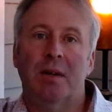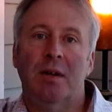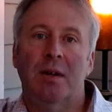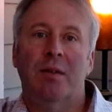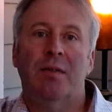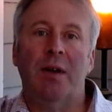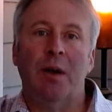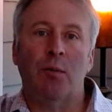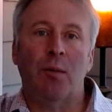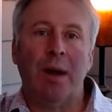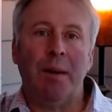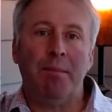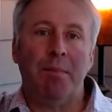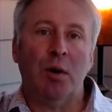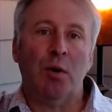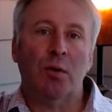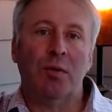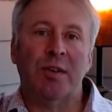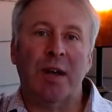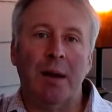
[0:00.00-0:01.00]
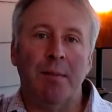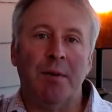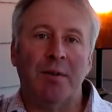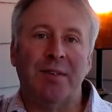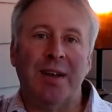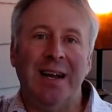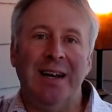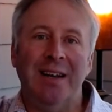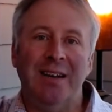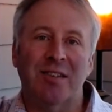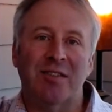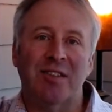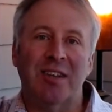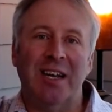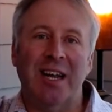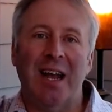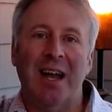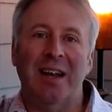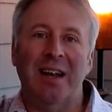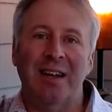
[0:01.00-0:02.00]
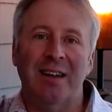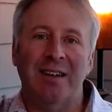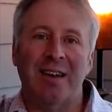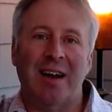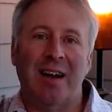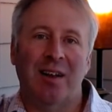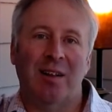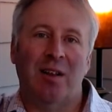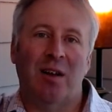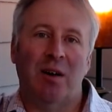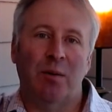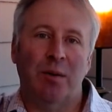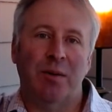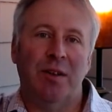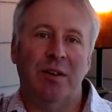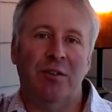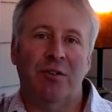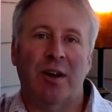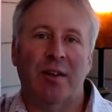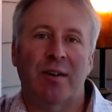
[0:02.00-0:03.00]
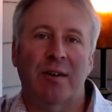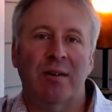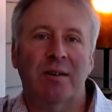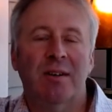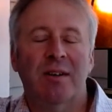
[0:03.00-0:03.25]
They read both simultaneously and in dialogue with each other.